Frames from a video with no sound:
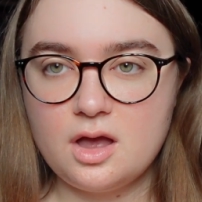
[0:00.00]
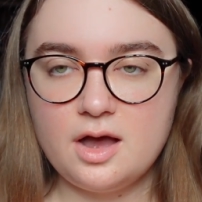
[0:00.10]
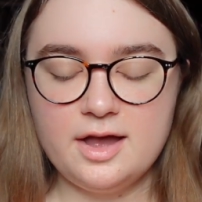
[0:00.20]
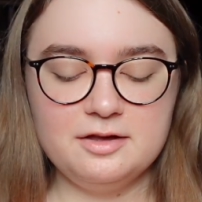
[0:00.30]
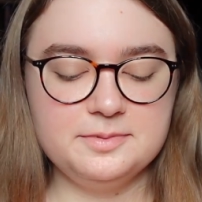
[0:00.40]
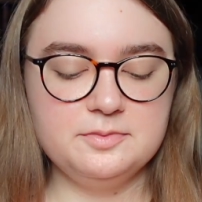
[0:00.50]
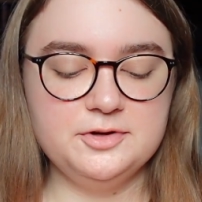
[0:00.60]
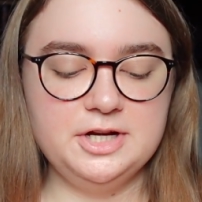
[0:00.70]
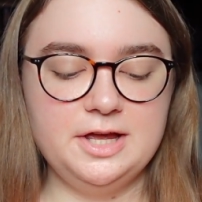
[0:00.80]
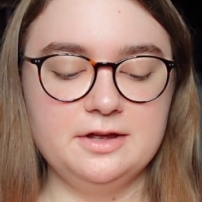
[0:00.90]
I have been
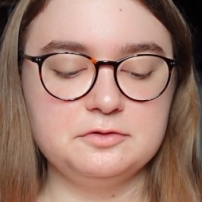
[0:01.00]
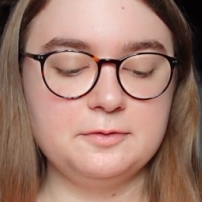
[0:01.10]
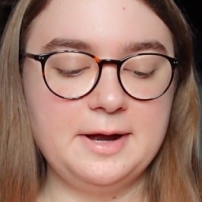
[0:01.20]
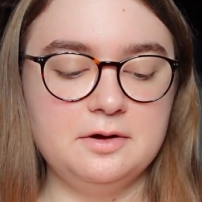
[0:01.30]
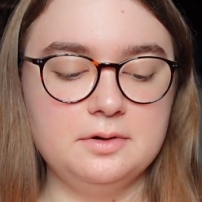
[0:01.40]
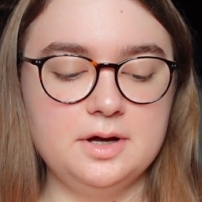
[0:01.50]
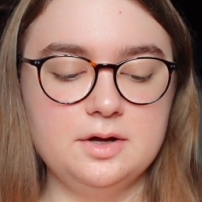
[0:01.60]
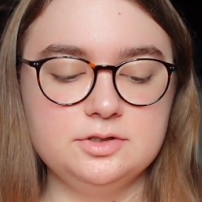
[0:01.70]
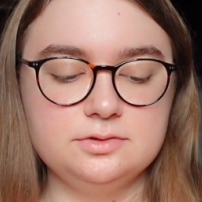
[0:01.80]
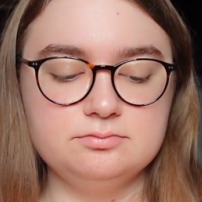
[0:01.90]
reading for about
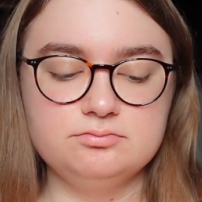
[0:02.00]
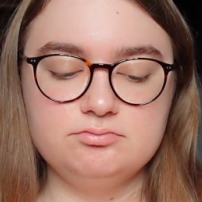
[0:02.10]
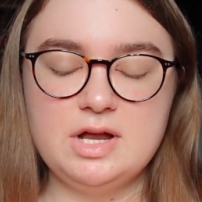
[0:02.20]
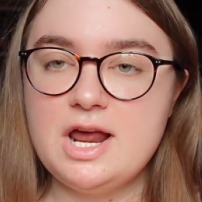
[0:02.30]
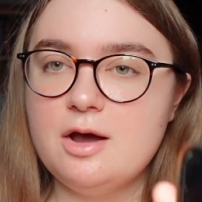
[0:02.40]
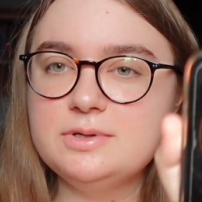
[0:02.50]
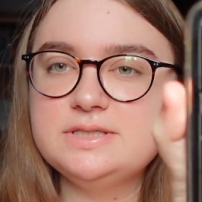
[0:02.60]
an hour